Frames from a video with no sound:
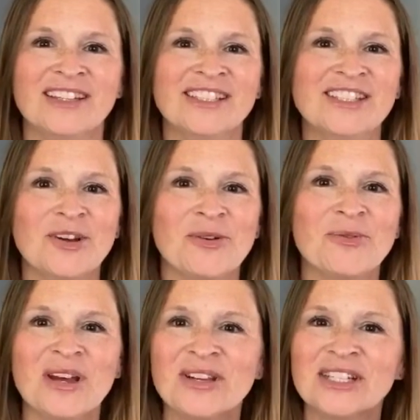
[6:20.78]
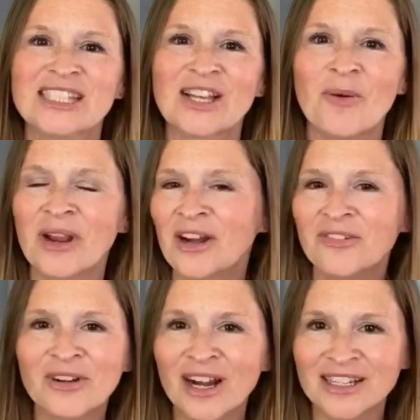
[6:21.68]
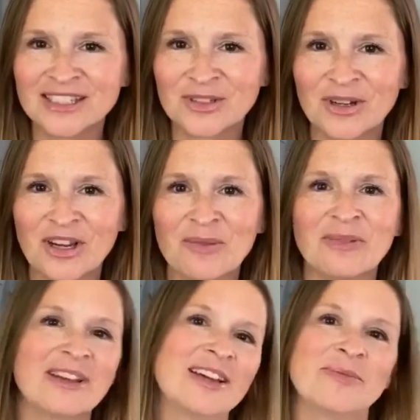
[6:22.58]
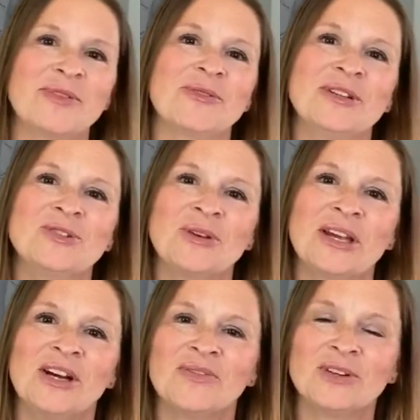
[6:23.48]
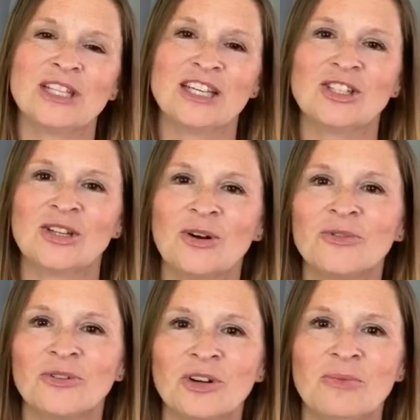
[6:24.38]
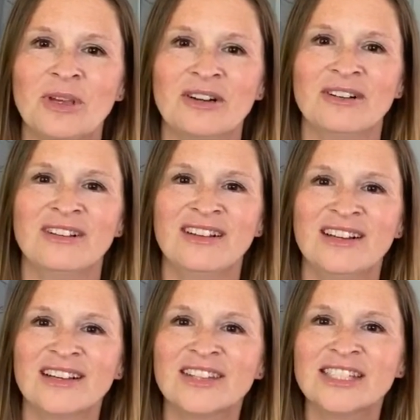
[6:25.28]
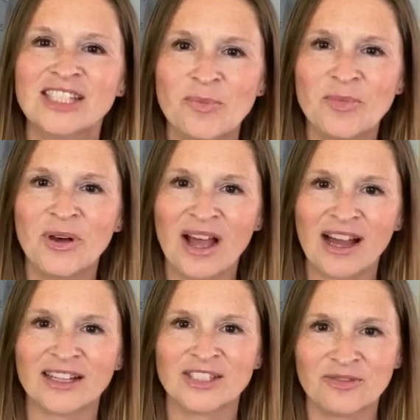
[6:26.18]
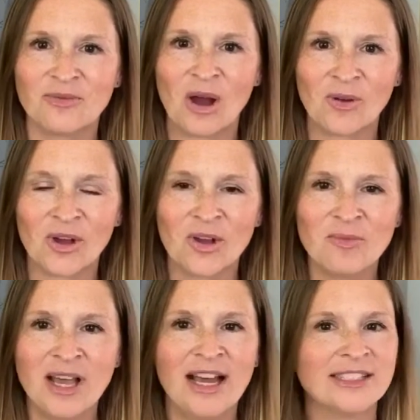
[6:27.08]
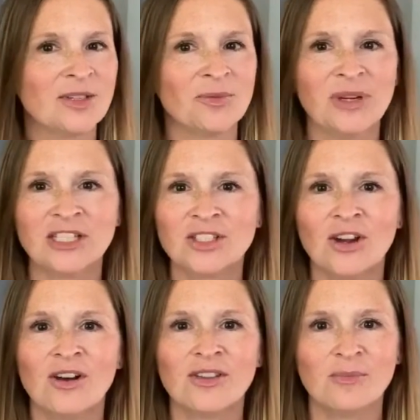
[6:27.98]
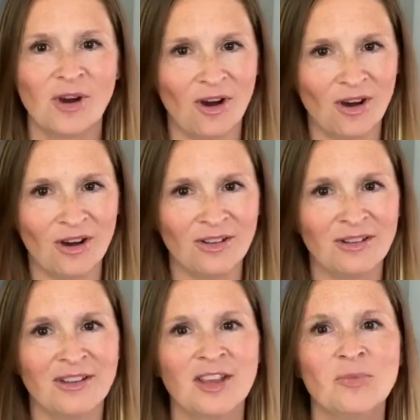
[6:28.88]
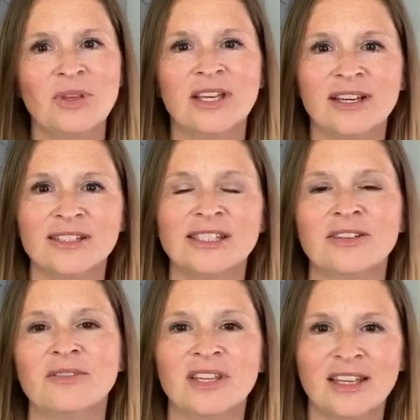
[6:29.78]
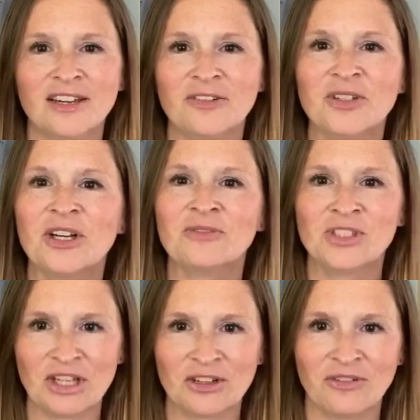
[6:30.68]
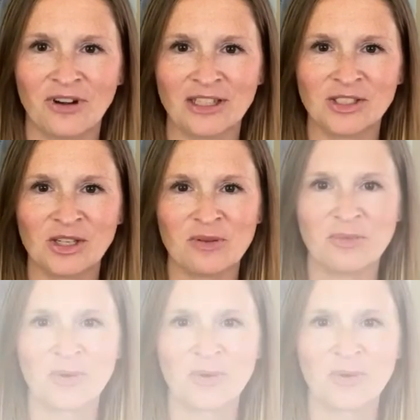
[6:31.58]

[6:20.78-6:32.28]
So whether it's going out for ice cream or enjoying conversation over a meal, the simple act of welcome has enriched them all because of the gift of shared friendship.